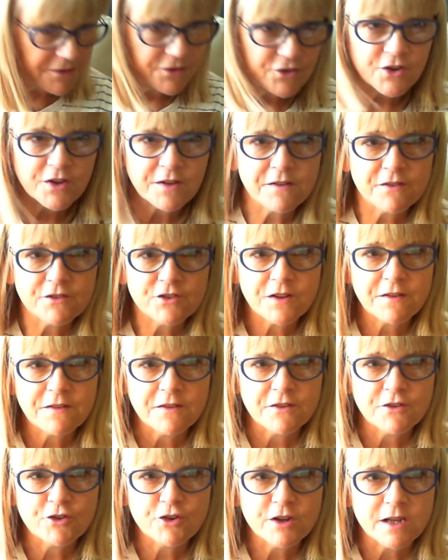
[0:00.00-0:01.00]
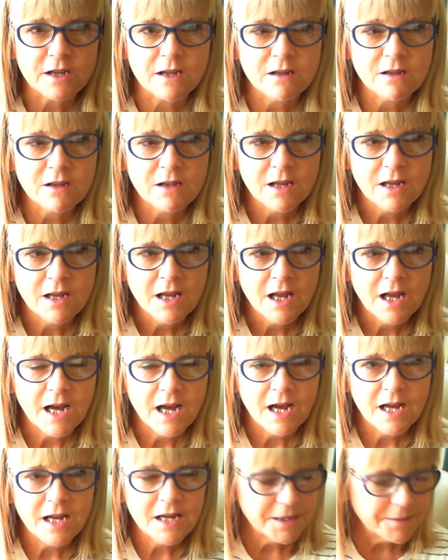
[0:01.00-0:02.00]
are just the trick.
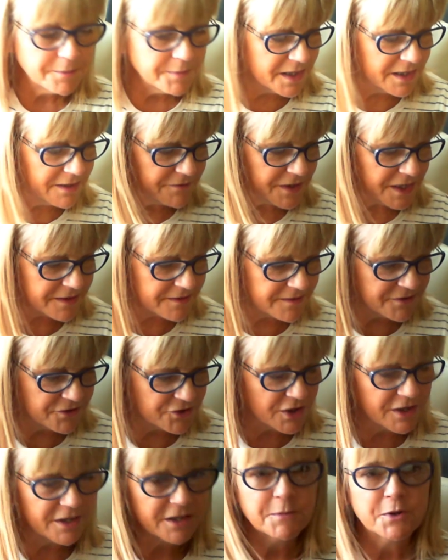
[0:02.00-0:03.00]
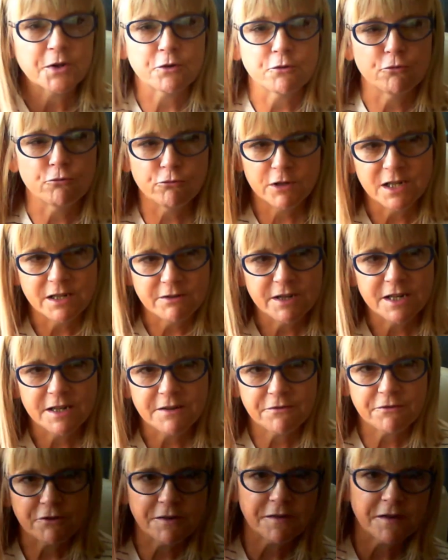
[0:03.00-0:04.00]
I've yet to try them on a really
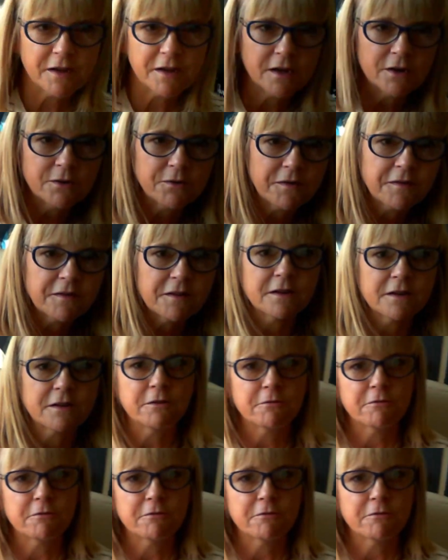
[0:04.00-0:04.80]
freezing cold cycle